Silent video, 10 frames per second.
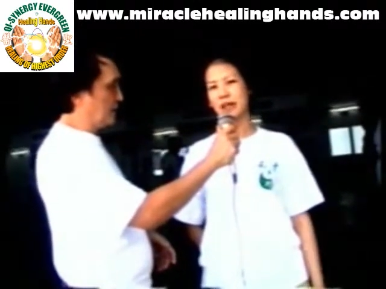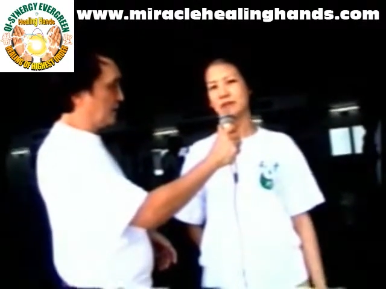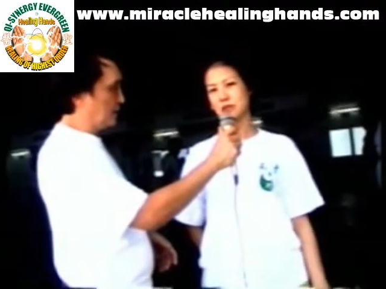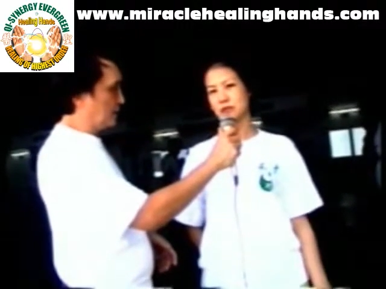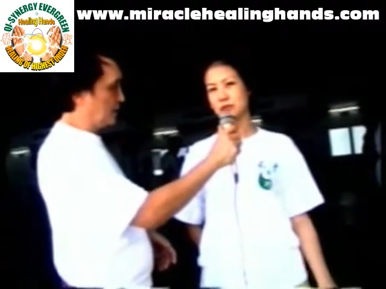
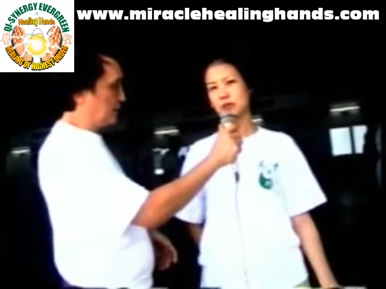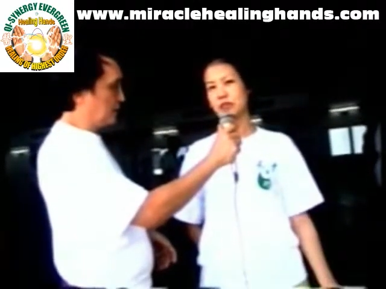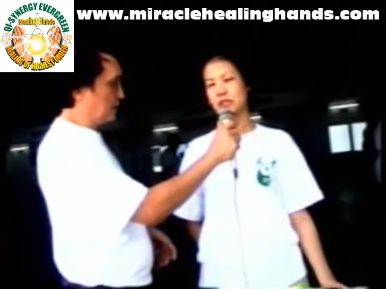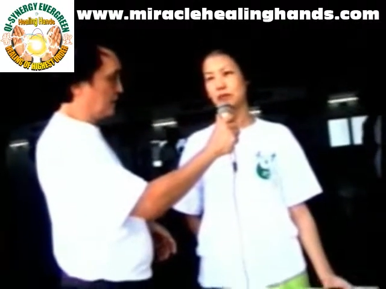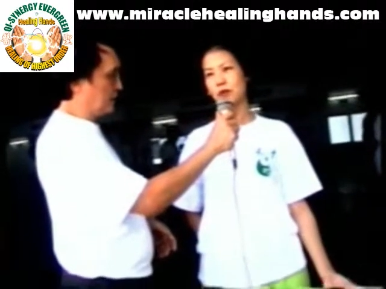Speaker 1: After
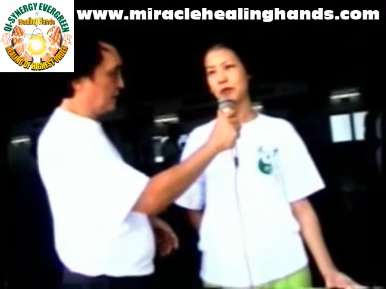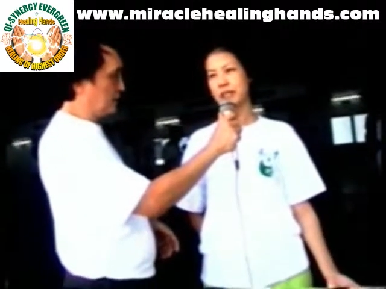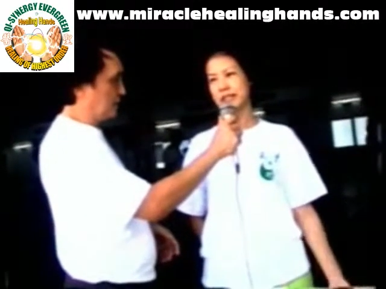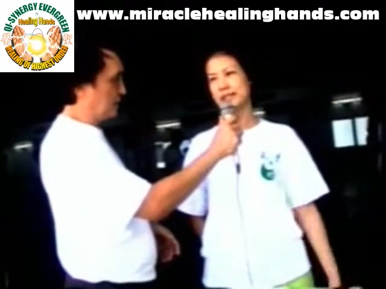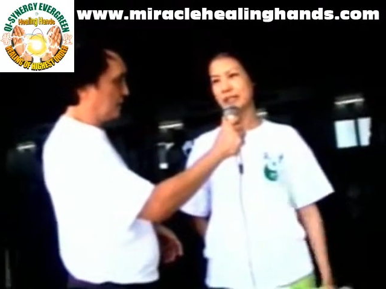three, four
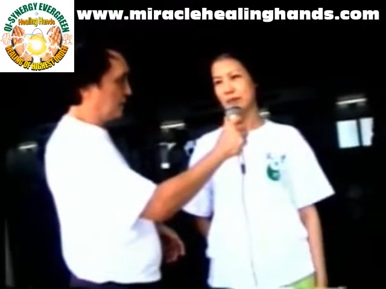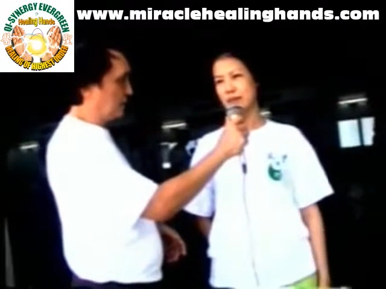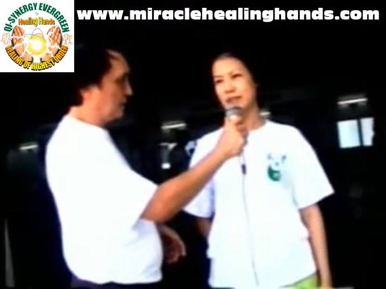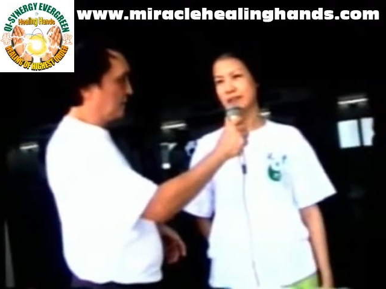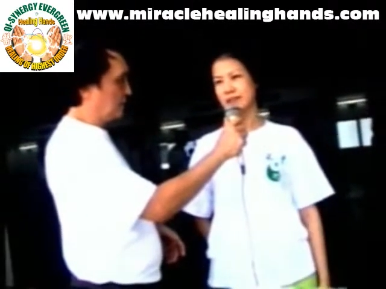days
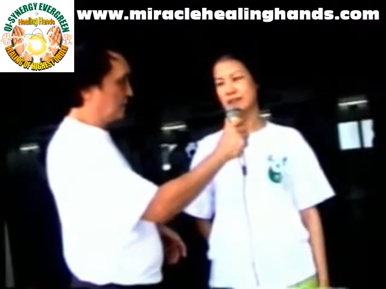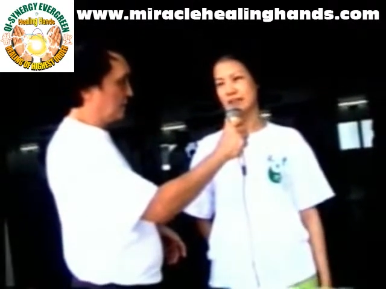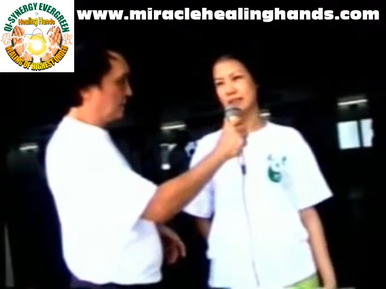seminars